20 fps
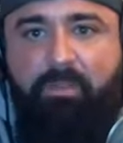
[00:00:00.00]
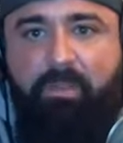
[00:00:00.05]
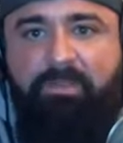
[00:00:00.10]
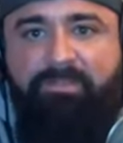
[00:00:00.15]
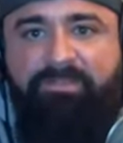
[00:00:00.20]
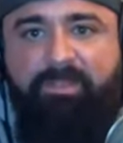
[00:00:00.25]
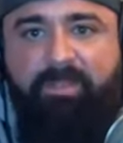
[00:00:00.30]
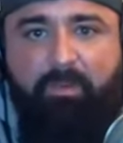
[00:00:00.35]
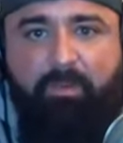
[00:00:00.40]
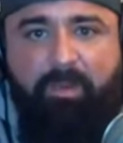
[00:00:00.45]

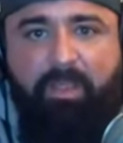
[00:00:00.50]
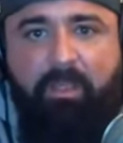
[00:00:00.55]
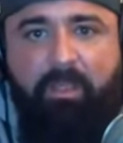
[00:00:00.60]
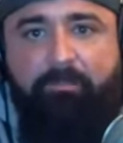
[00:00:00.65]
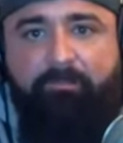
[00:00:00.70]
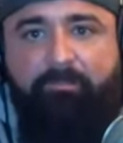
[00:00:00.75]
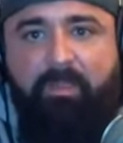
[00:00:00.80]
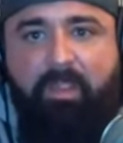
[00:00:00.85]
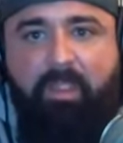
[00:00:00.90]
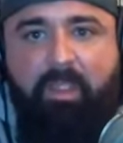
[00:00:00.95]
So here we
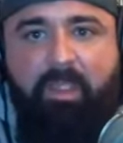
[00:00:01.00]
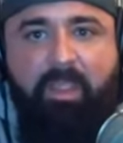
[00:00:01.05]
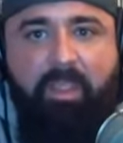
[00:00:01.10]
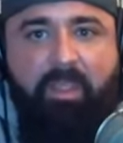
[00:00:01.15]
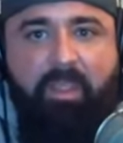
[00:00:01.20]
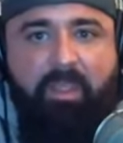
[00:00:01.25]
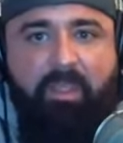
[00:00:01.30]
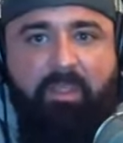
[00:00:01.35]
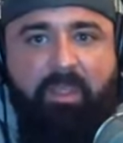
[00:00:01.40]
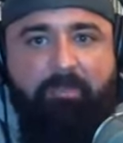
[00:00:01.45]
go.
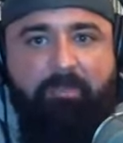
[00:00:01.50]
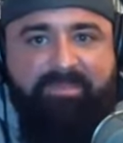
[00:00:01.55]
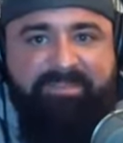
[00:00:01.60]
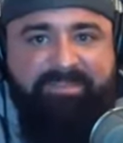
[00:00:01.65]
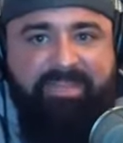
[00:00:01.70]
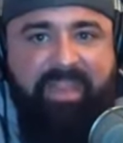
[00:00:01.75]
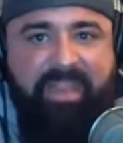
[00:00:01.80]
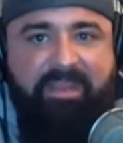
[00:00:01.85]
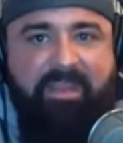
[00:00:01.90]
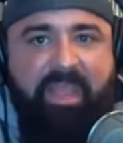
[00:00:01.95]

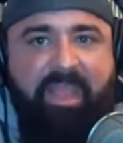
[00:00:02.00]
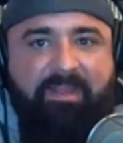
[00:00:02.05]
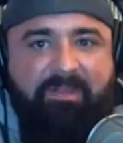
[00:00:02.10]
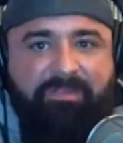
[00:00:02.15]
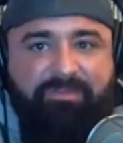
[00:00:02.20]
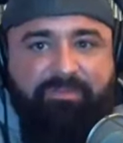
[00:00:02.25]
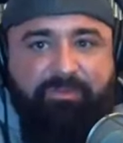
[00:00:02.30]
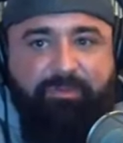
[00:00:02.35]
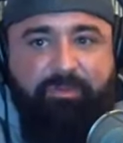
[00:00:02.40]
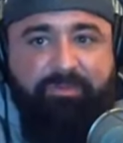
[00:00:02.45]
Stan Liner
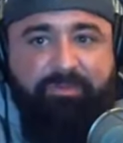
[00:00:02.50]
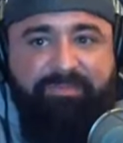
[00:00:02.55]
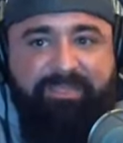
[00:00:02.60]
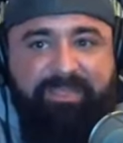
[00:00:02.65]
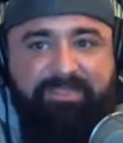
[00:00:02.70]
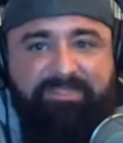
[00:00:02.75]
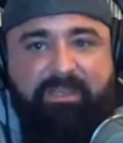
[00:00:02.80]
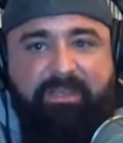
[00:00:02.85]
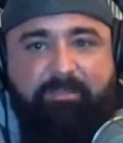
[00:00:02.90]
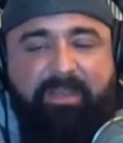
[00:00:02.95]
Tools,
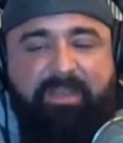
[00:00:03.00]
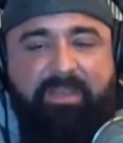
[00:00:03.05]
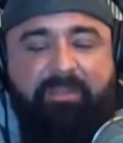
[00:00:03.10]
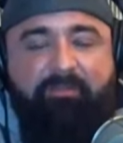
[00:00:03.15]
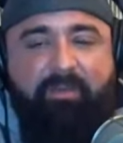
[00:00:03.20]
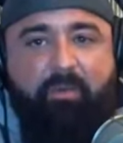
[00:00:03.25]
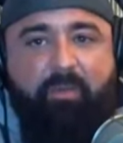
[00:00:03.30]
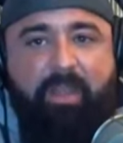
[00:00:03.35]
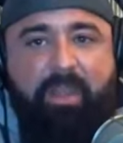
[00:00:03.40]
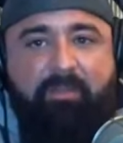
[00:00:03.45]
he's going to be
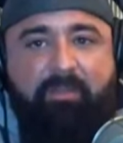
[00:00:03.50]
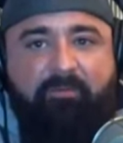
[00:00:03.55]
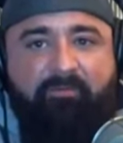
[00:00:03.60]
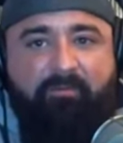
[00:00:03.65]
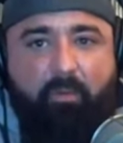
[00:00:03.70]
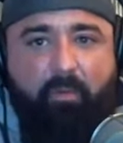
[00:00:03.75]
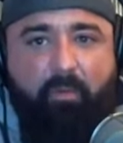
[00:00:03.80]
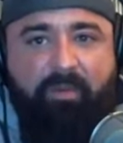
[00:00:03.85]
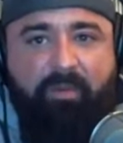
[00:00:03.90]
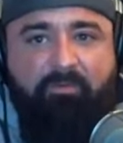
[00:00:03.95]
giving away
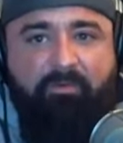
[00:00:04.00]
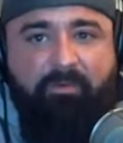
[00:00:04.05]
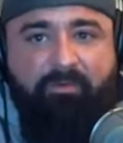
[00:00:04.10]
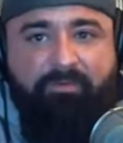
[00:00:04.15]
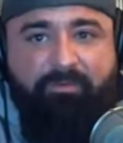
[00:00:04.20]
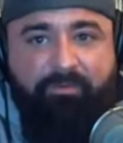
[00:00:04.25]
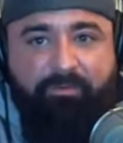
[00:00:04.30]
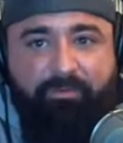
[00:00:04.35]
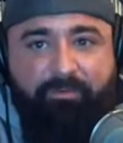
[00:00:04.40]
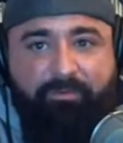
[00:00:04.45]
four different
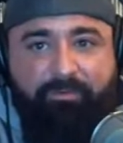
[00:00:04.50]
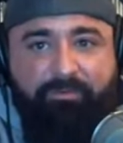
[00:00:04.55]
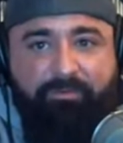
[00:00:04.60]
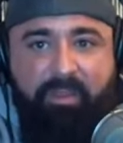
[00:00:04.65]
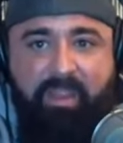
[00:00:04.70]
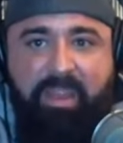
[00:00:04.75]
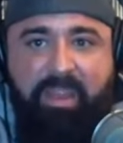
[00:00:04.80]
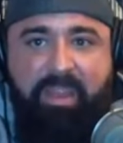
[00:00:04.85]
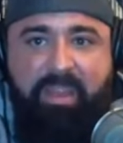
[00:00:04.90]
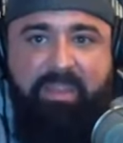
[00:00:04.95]
tools.
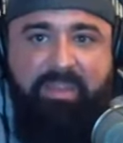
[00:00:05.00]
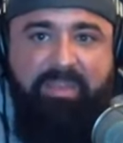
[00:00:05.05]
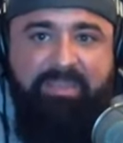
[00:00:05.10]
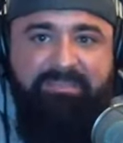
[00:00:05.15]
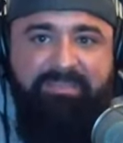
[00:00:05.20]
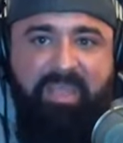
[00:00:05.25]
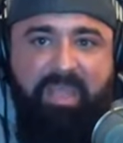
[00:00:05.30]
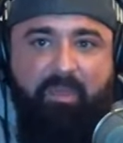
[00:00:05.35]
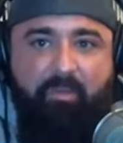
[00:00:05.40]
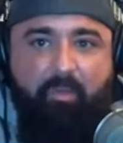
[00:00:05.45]

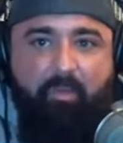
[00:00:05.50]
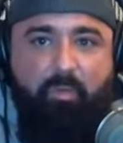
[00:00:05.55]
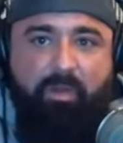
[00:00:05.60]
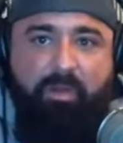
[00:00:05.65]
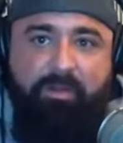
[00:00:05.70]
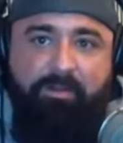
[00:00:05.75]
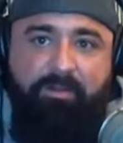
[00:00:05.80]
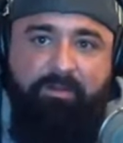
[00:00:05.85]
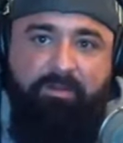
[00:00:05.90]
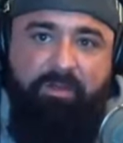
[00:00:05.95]
He's got
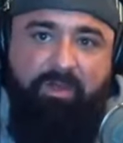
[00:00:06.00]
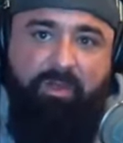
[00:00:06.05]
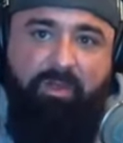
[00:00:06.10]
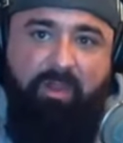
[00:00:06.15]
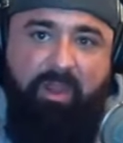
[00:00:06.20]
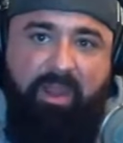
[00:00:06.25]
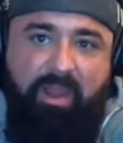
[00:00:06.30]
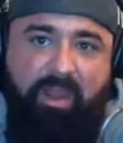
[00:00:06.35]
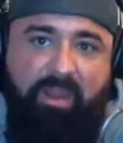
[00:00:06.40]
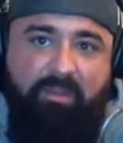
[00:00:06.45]
one
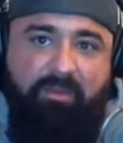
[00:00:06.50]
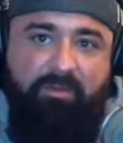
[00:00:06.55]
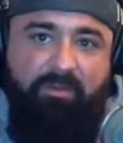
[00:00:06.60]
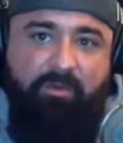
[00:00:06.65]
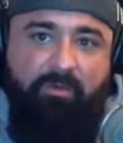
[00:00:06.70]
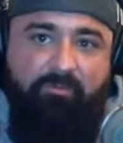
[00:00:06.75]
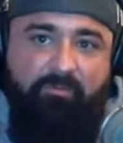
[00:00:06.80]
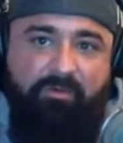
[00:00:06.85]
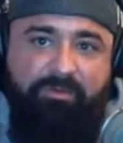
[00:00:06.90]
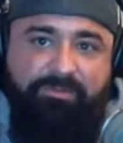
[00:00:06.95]
crane
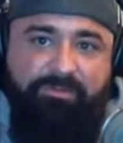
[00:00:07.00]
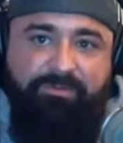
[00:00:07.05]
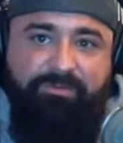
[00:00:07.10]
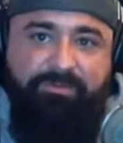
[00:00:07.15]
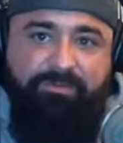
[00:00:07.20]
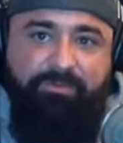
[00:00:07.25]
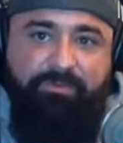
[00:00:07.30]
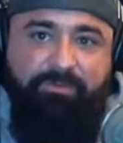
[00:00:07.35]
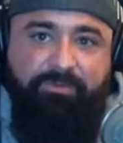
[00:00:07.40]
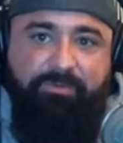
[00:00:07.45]
universal
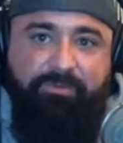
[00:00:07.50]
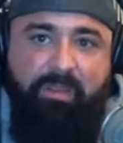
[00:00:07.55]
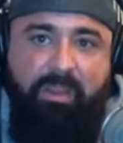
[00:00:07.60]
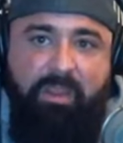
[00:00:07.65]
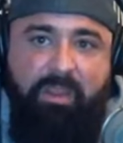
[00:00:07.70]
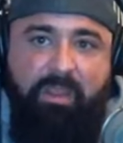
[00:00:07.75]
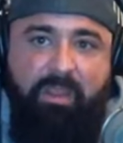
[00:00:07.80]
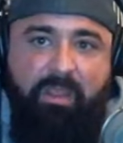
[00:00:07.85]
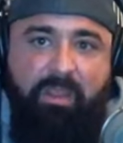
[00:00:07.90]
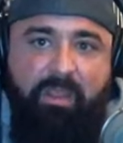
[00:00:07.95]
tool,
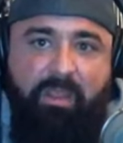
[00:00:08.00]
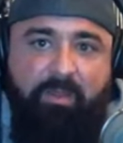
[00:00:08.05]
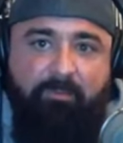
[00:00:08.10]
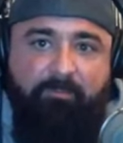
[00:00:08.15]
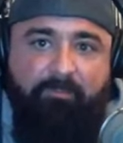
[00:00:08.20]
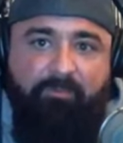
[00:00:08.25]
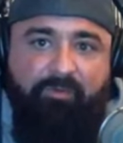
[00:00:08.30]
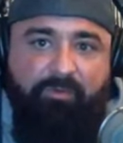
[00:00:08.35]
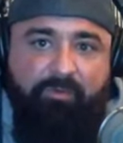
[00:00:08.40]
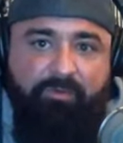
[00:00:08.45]

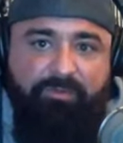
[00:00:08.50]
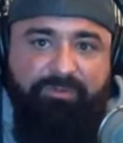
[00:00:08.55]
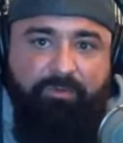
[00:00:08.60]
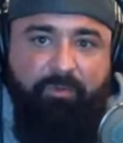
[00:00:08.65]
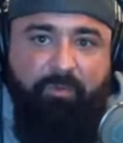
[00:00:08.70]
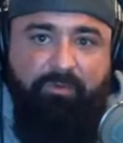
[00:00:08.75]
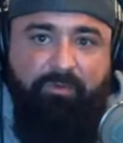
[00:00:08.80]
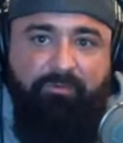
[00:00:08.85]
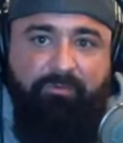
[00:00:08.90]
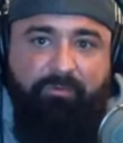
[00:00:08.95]
two
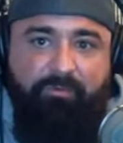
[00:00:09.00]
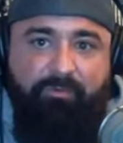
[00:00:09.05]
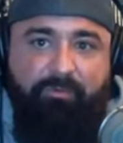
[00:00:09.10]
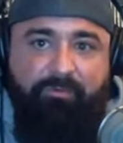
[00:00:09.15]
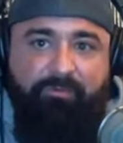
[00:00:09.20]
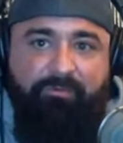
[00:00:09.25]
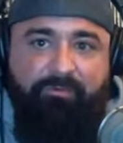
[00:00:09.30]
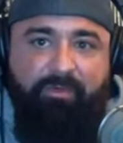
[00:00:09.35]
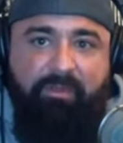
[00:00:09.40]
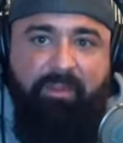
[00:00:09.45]
sword
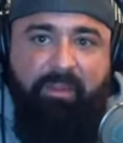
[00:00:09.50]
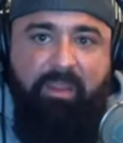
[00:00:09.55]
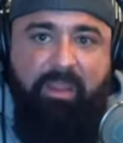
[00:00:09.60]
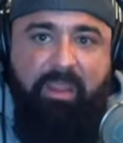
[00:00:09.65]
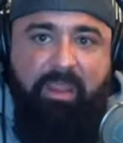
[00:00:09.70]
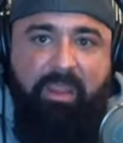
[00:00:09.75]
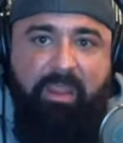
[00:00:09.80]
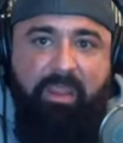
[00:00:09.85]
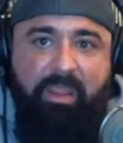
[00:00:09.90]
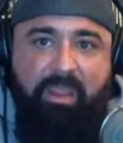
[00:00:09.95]
tools,
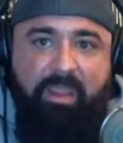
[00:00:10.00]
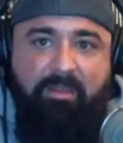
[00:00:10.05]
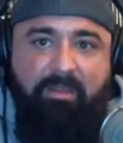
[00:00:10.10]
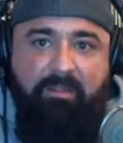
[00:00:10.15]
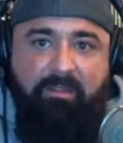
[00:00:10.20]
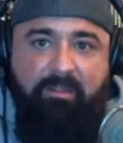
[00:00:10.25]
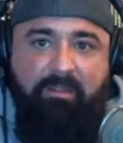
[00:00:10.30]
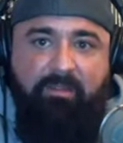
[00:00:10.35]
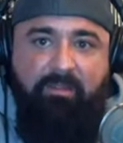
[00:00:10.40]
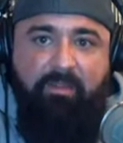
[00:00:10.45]

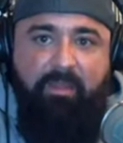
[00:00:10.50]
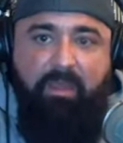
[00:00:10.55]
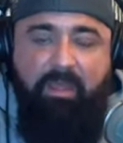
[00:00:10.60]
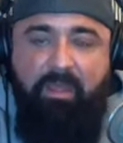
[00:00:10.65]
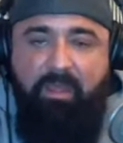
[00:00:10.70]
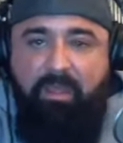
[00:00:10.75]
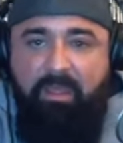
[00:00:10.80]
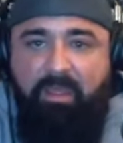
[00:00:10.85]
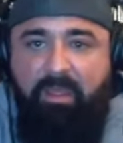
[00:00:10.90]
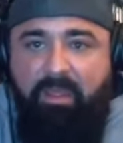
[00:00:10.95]
and
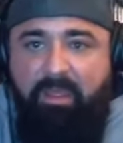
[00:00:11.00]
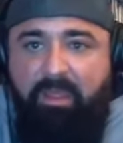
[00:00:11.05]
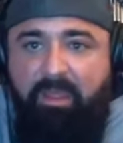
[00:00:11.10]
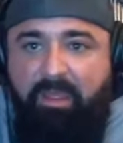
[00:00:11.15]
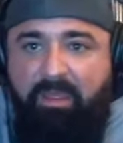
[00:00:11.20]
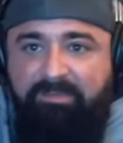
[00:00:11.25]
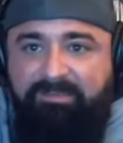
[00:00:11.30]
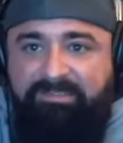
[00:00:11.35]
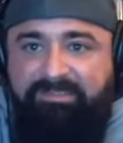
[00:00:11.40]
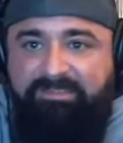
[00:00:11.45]

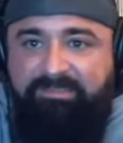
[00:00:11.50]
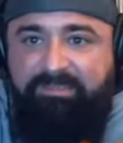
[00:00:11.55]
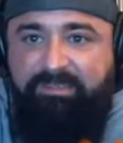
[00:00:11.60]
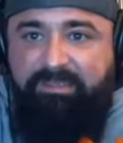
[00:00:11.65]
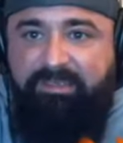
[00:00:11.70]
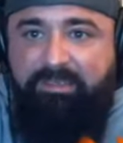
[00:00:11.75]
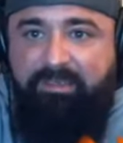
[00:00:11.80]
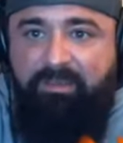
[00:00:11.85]
three